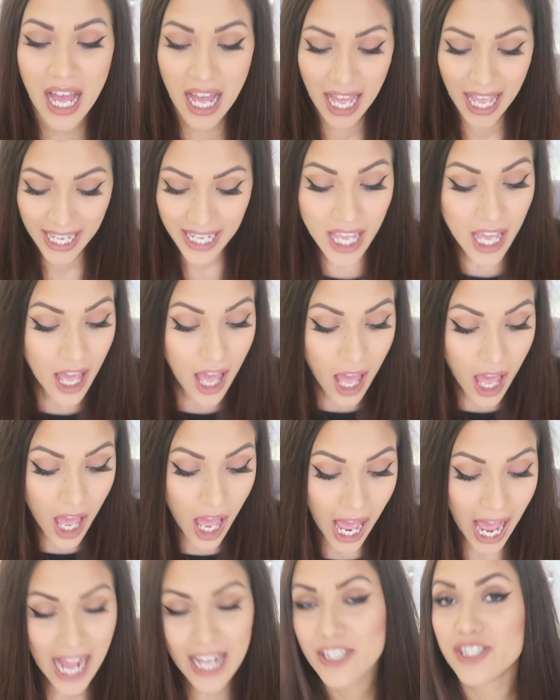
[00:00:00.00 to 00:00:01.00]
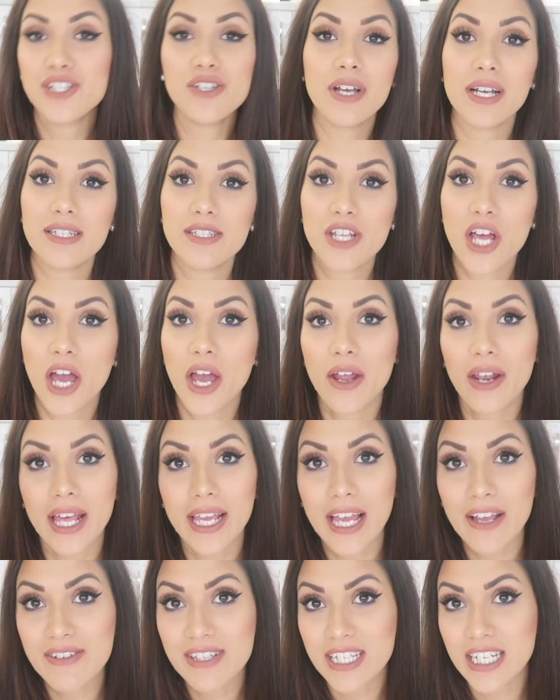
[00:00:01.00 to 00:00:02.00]
As you guys know,
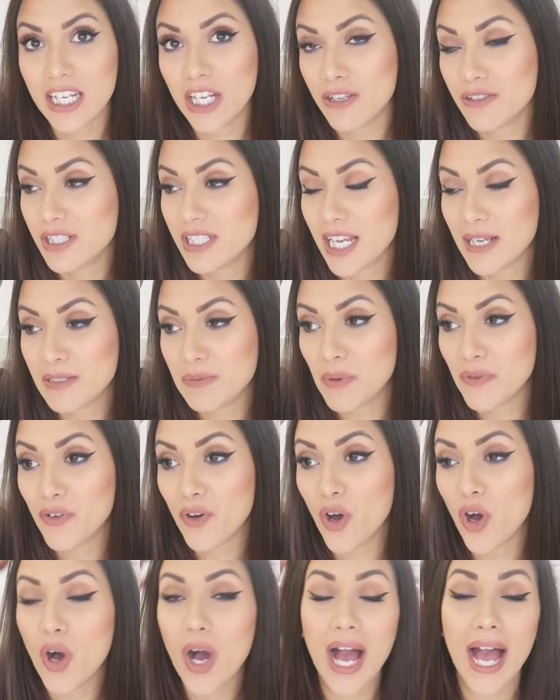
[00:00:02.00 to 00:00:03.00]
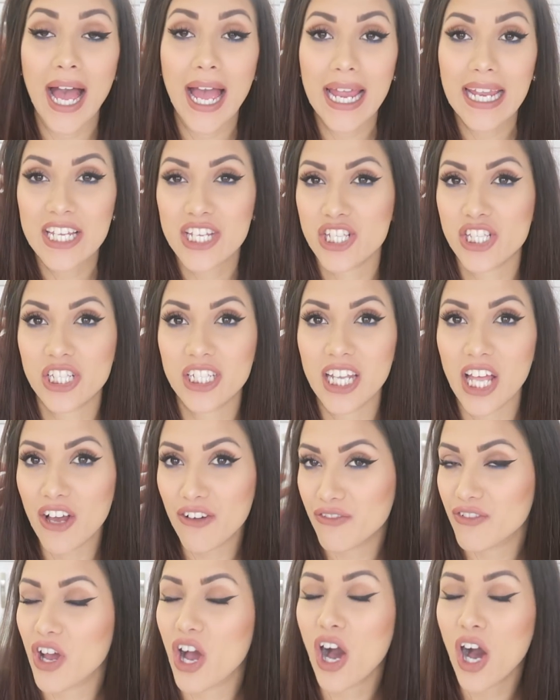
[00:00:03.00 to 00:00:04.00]
like I've said it loads of times before, I just
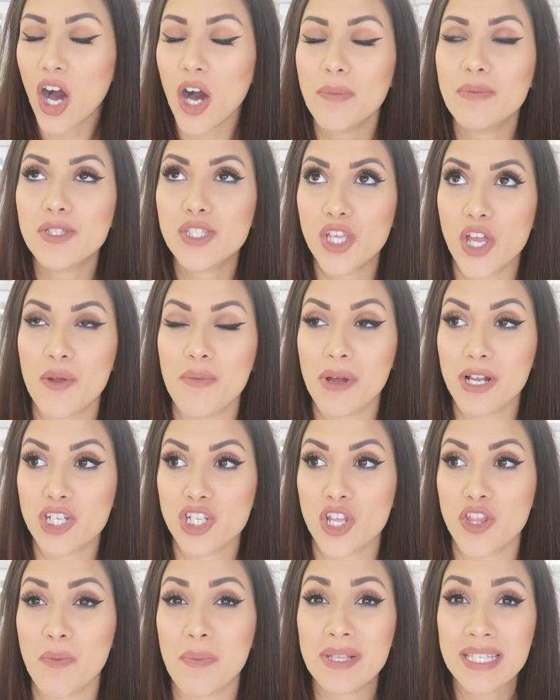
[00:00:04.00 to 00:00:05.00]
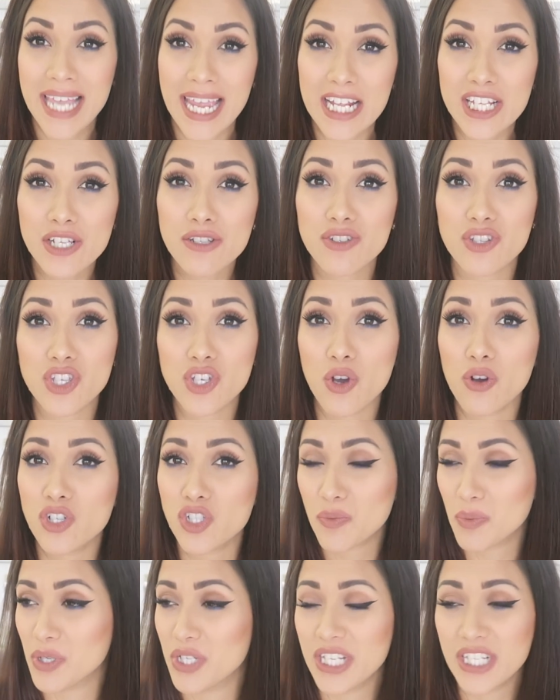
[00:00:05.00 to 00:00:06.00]
love carbs so much. So the potatoes and the
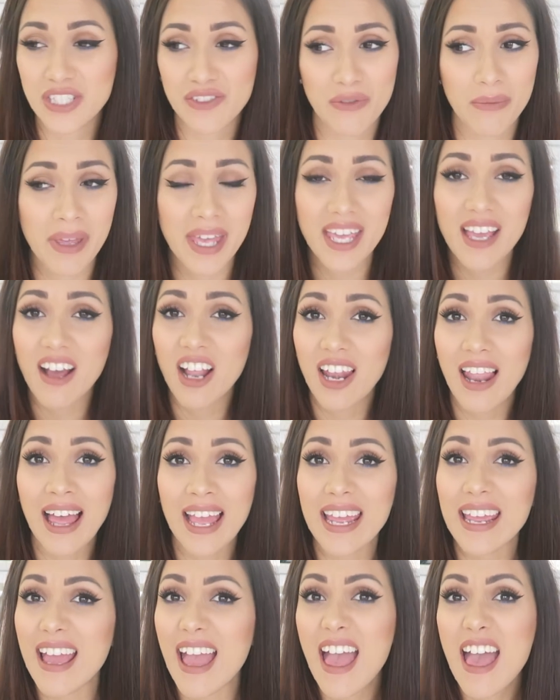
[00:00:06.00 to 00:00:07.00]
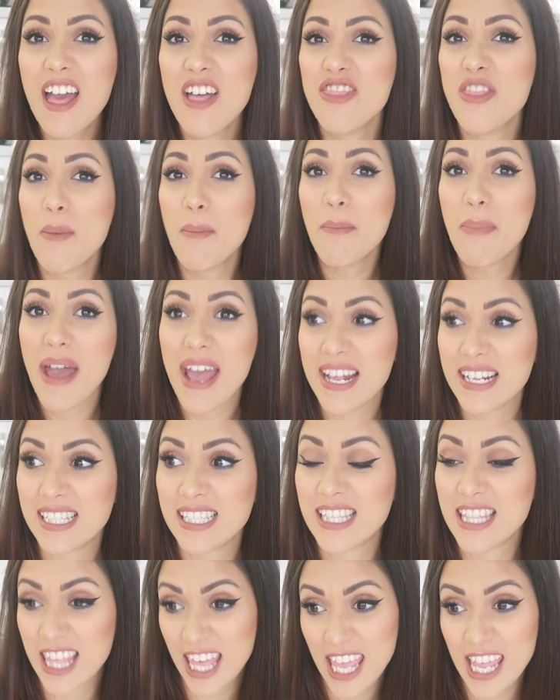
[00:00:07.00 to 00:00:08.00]
Yorkshire puddings for me are like the
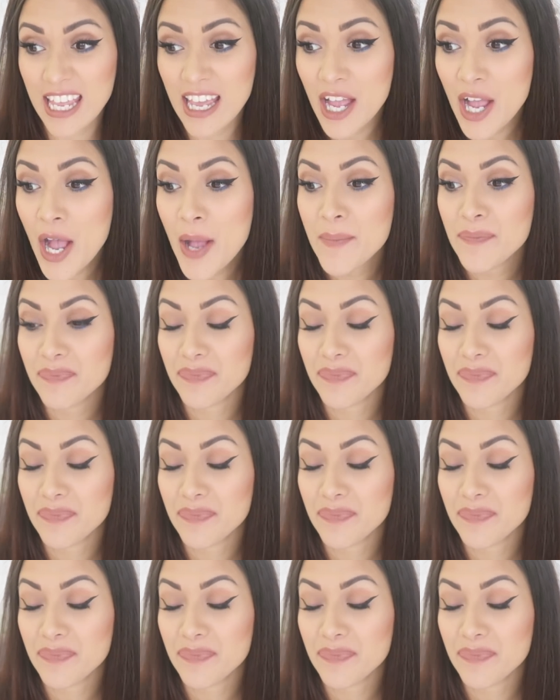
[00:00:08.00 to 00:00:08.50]
best thing.